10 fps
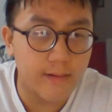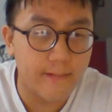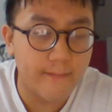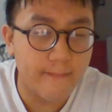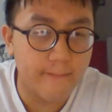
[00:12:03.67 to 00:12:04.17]

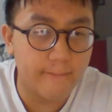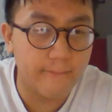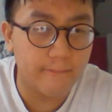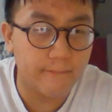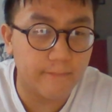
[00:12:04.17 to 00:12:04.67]

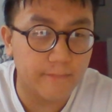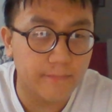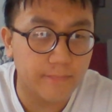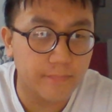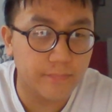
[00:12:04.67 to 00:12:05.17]

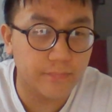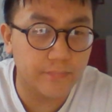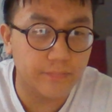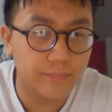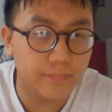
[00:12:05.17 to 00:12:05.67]

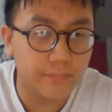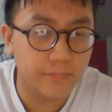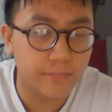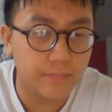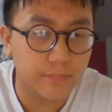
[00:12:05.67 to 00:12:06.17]

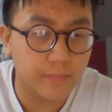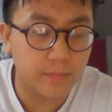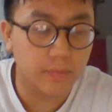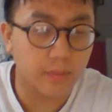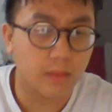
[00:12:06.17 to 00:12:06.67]

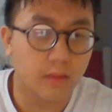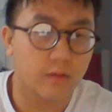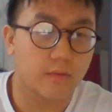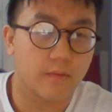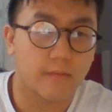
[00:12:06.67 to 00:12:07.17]

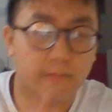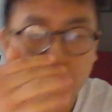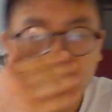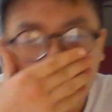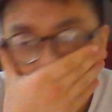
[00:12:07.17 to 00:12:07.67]

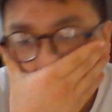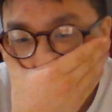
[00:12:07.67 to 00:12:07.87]
Nothing is said.